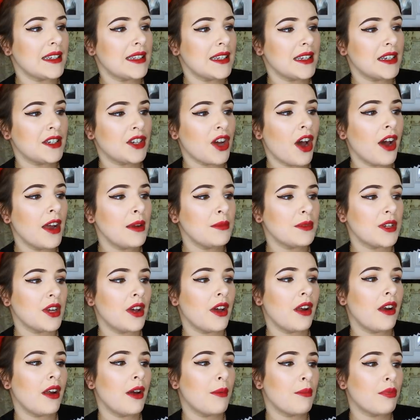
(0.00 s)
is the Time
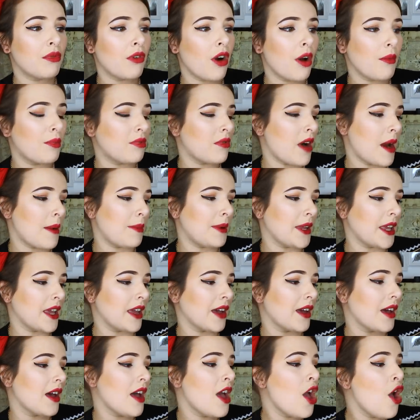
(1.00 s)
Turner prop
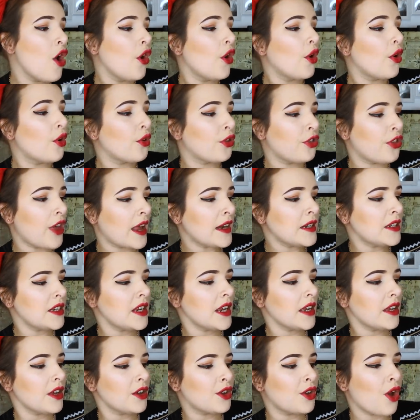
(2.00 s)
replica,
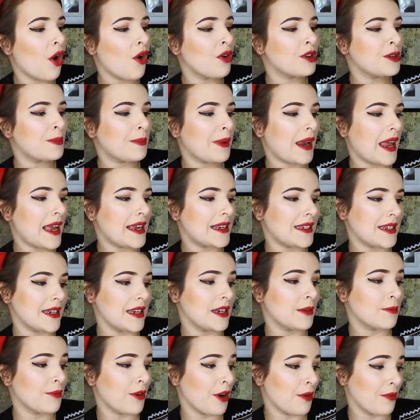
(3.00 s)
authentic gold
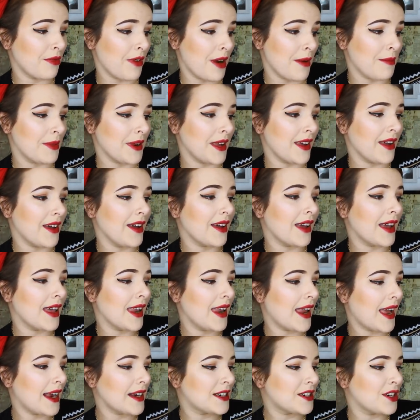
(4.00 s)
plated prop replica,
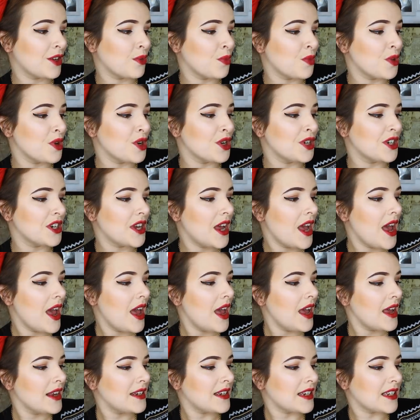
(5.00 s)
collector wood,
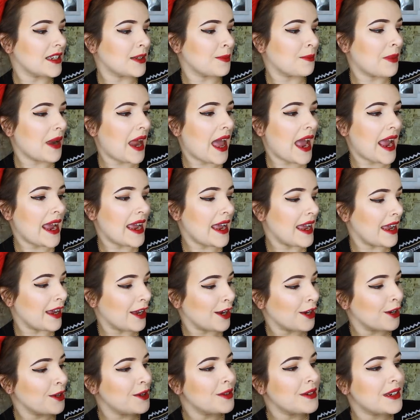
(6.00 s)
display
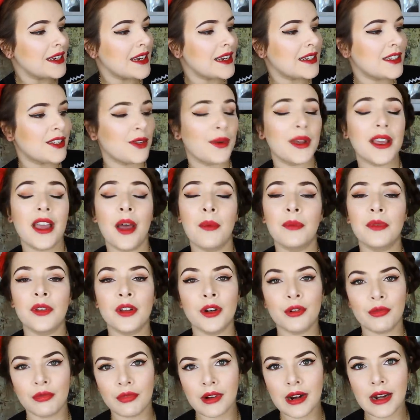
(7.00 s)
included. So it comes
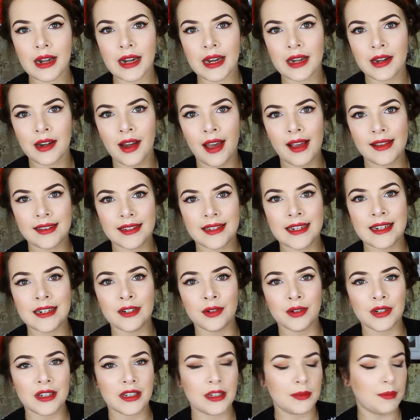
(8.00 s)
in a really nice
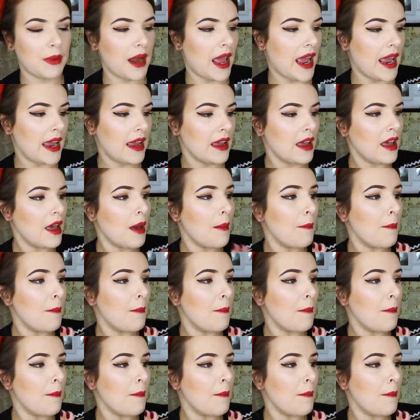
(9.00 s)
little display